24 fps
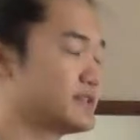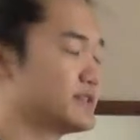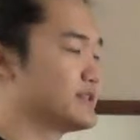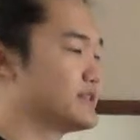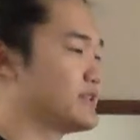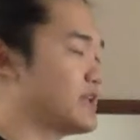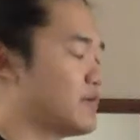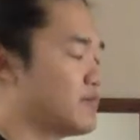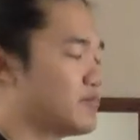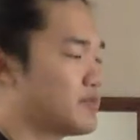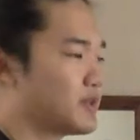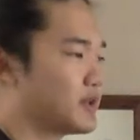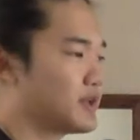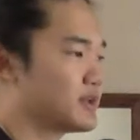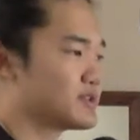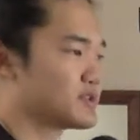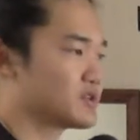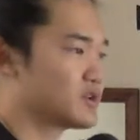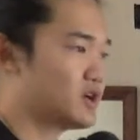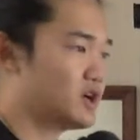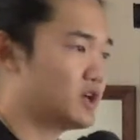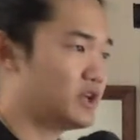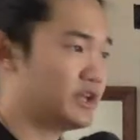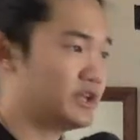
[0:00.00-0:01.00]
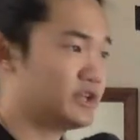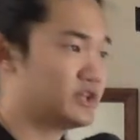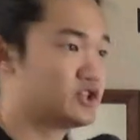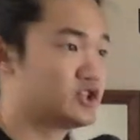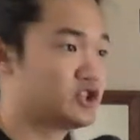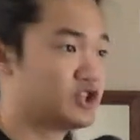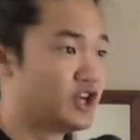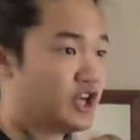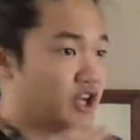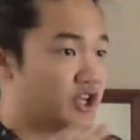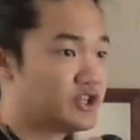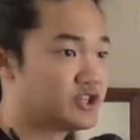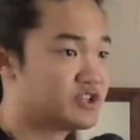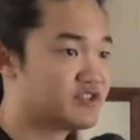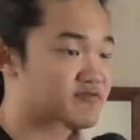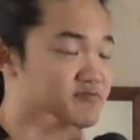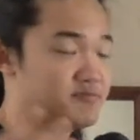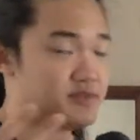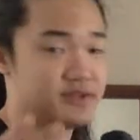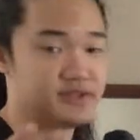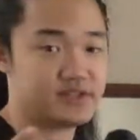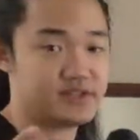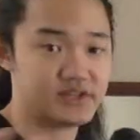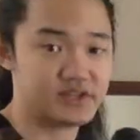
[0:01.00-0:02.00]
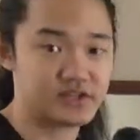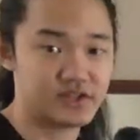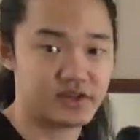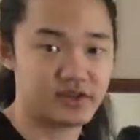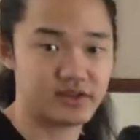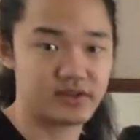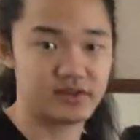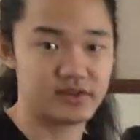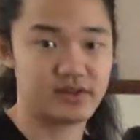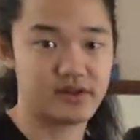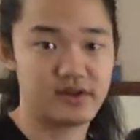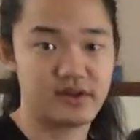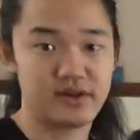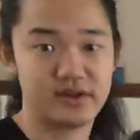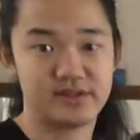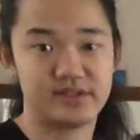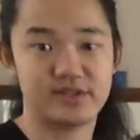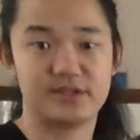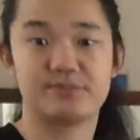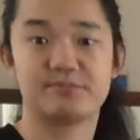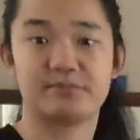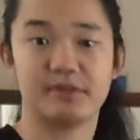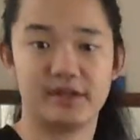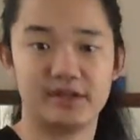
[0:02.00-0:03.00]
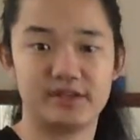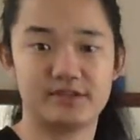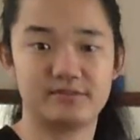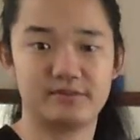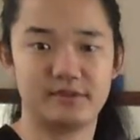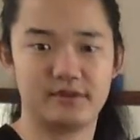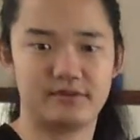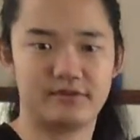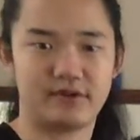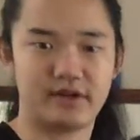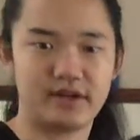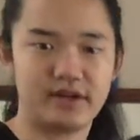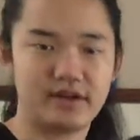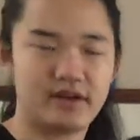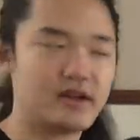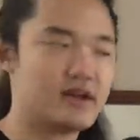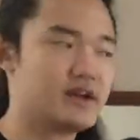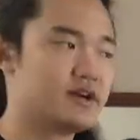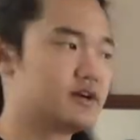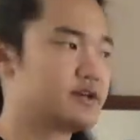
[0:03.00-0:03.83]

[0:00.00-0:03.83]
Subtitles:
the same thing as calling change of position displacement, right?